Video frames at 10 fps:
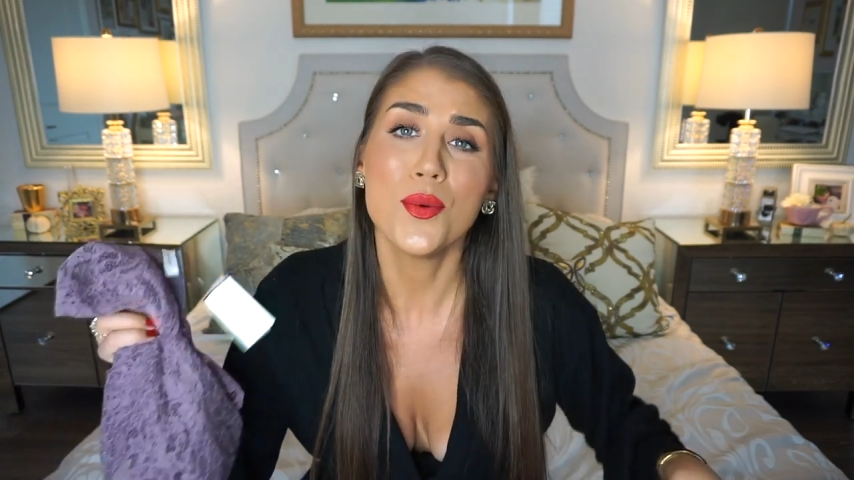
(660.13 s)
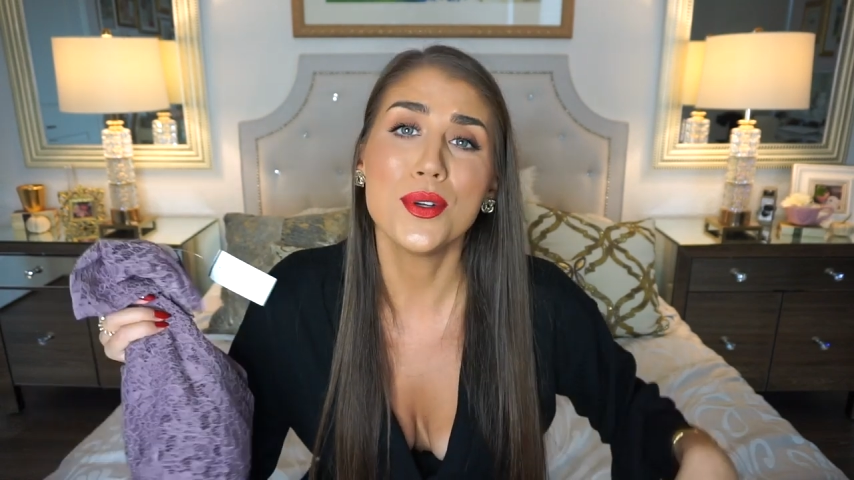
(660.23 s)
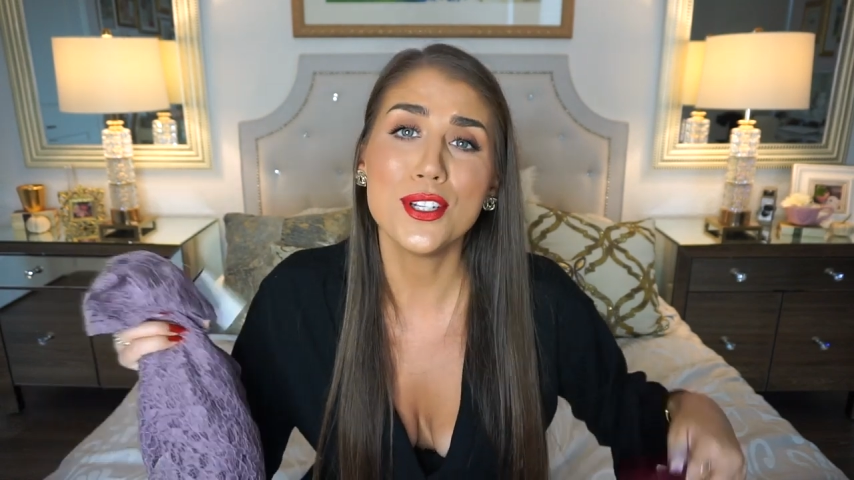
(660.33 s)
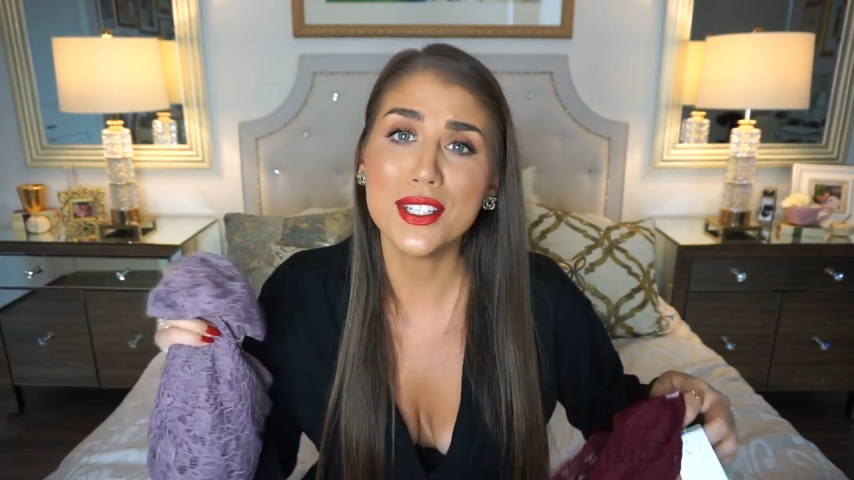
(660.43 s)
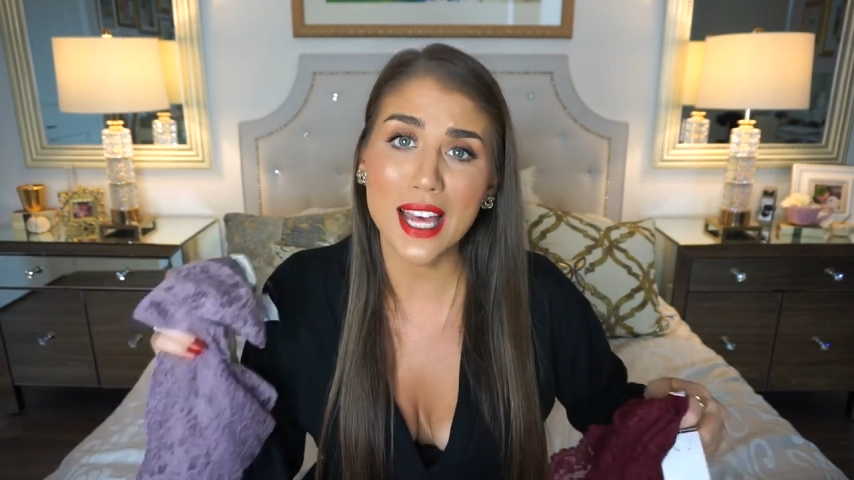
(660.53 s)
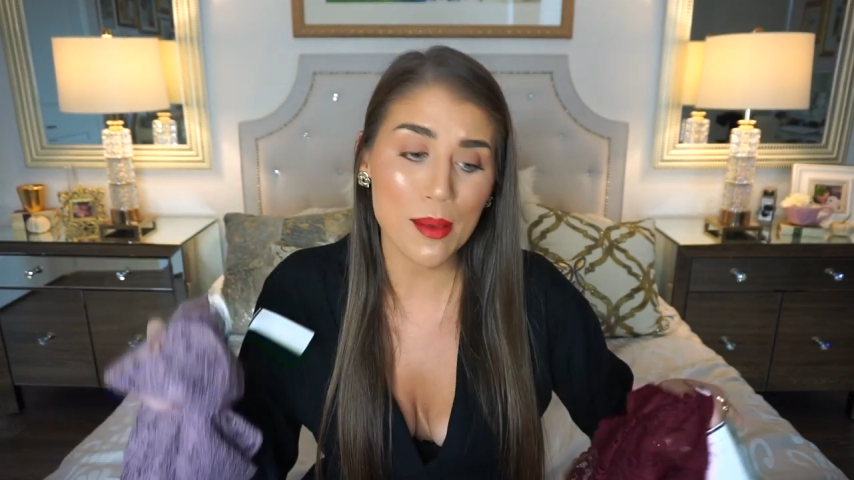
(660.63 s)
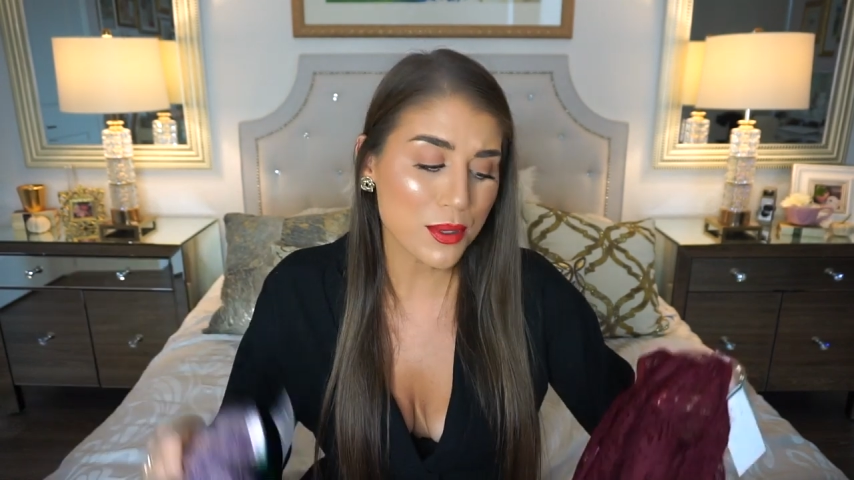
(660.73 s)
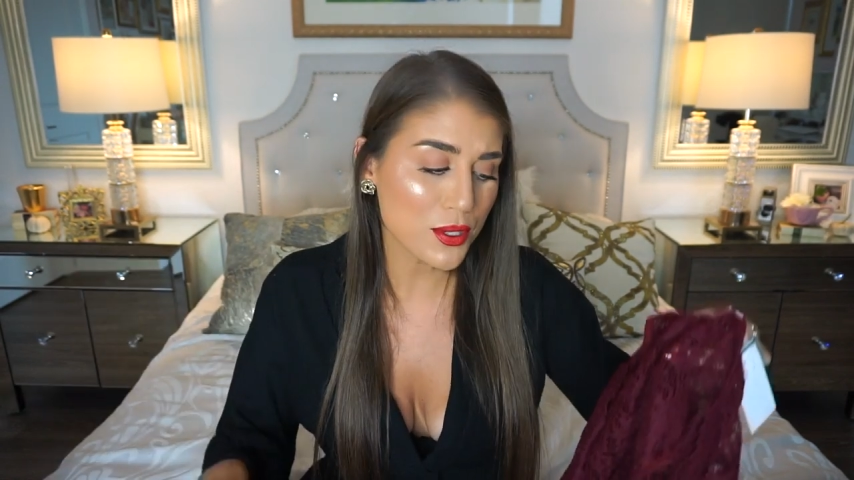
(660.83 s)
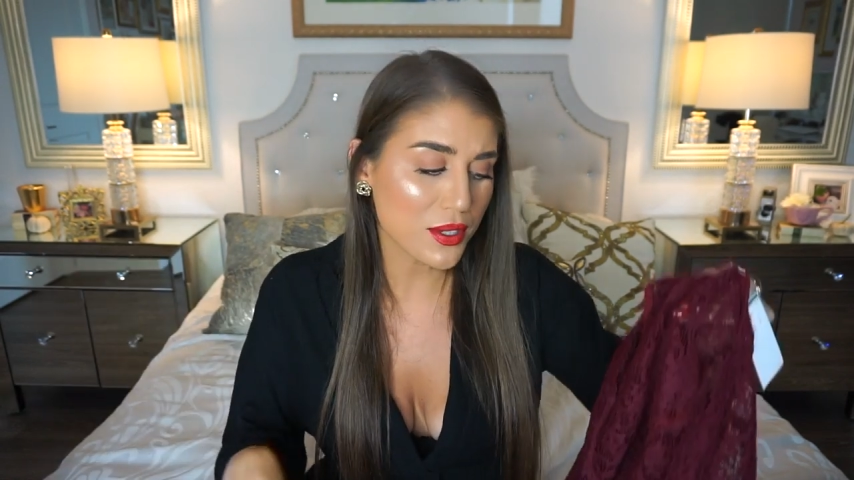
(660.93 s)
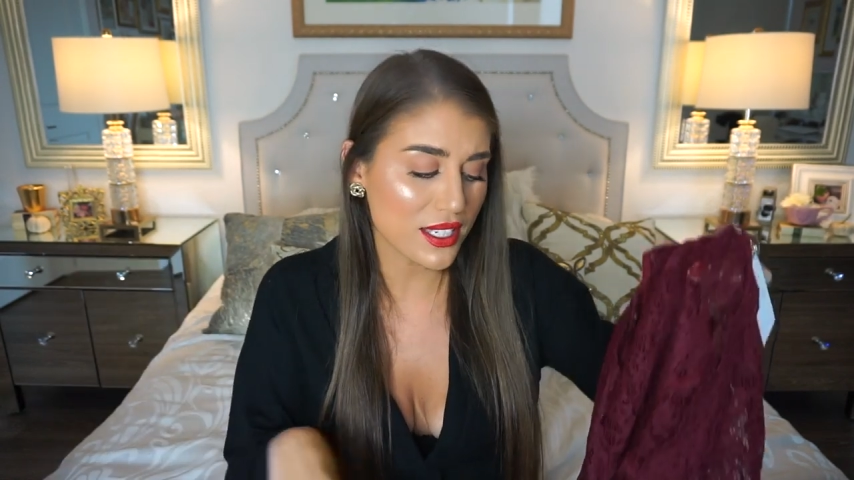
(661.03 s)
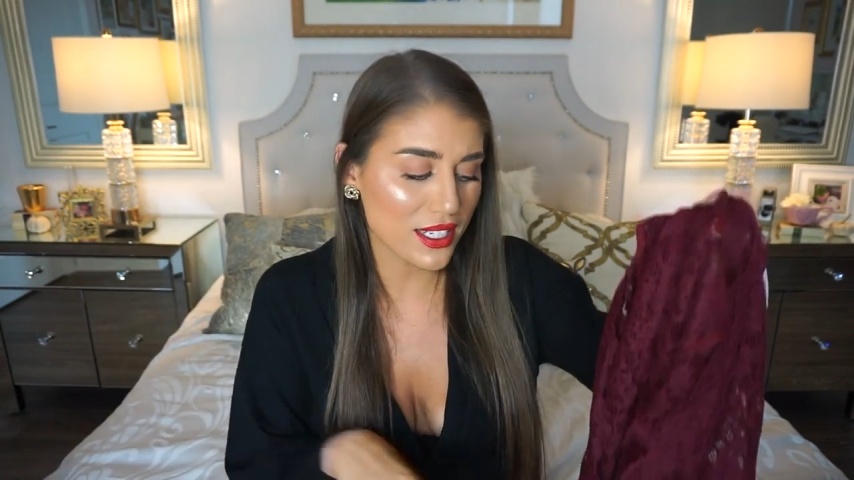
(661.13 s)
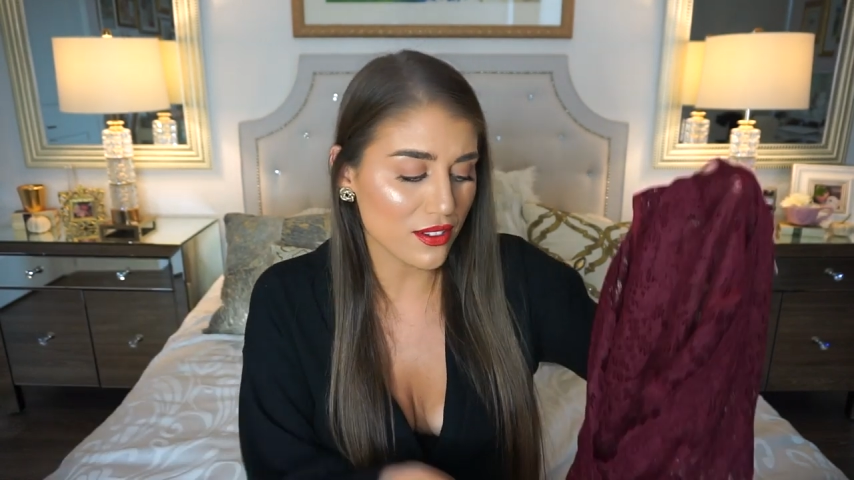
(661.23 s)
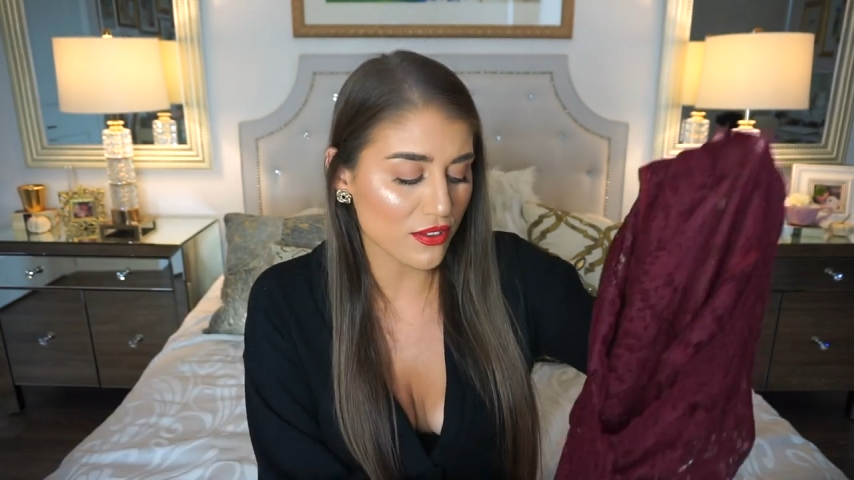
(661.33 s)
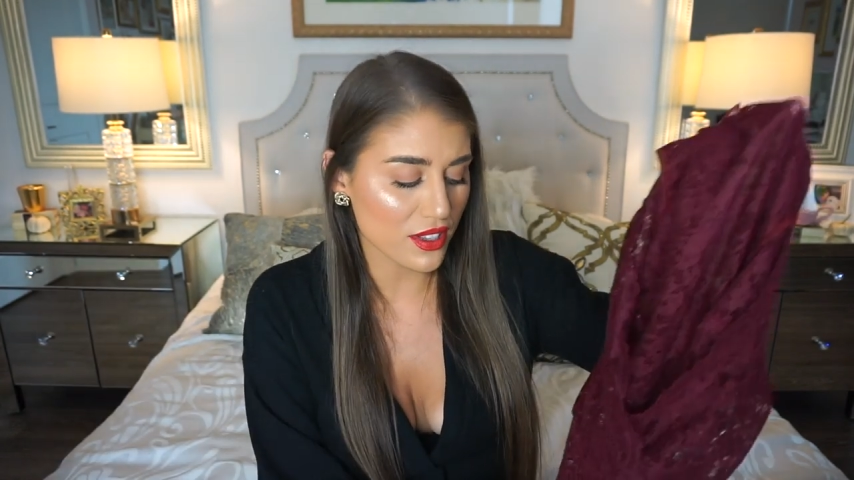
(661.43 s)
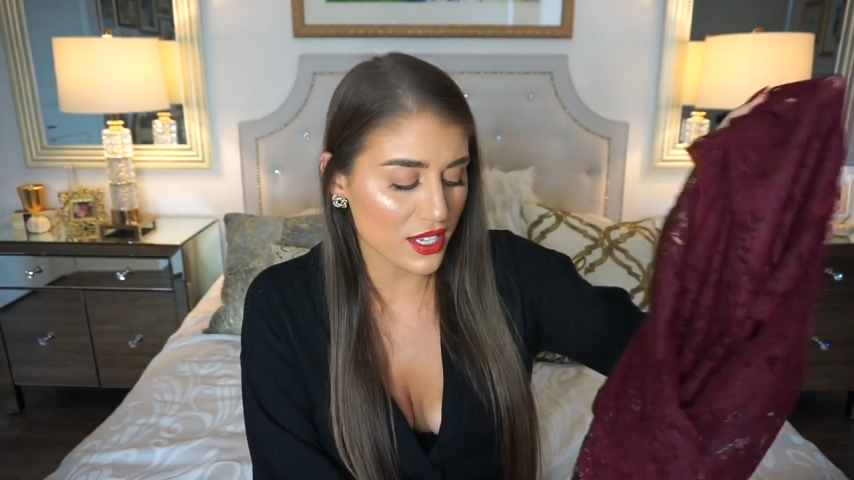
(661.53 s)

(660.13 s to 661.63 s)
which is an absolute steal for